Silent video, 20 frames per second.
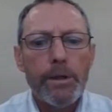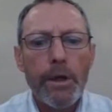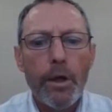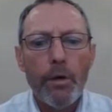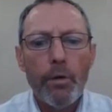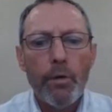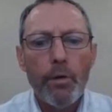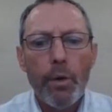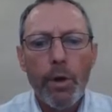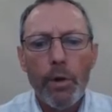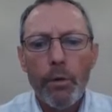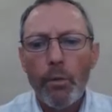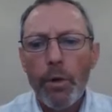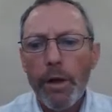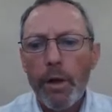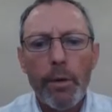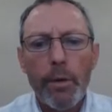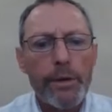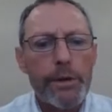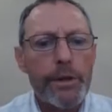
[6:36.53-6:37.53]
So what,
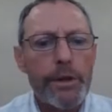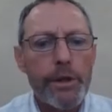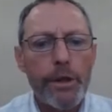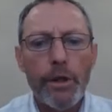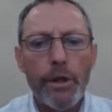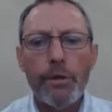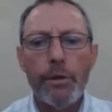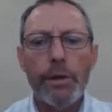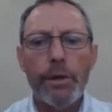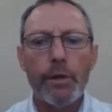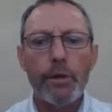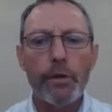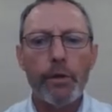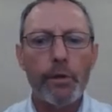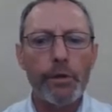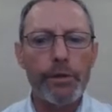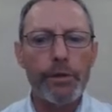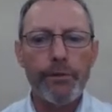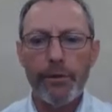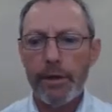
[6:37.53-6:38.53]
what I want to do in the
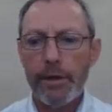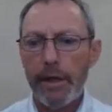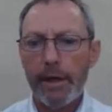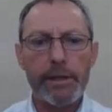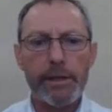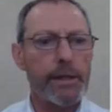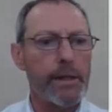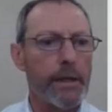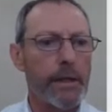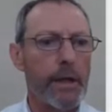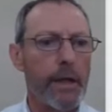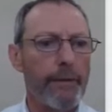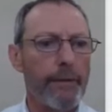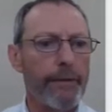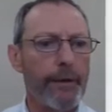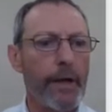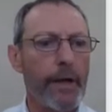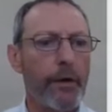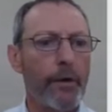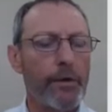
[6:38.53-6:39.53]
course of the next uh,
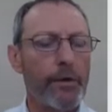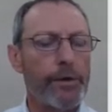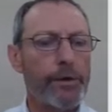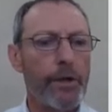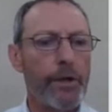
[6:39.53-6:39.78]
half an hour or